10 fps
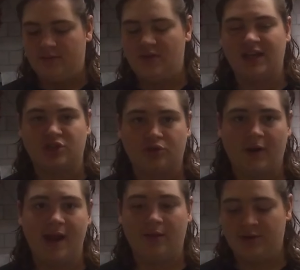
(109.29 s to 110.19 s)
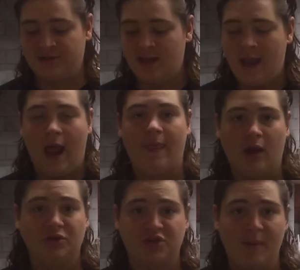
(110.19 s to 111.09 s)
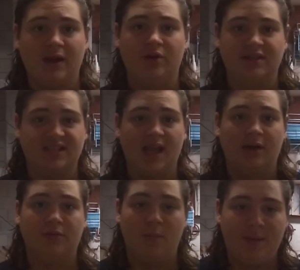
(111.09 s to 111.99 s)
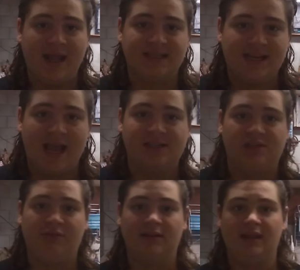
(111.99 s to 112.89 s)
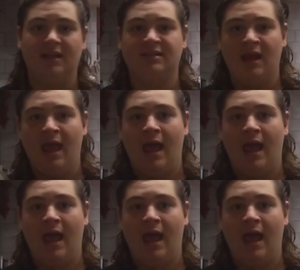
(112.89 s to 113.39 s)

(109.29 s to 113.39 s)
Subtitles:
Nice trailers, and they also make good standalone baits. Texas rig these.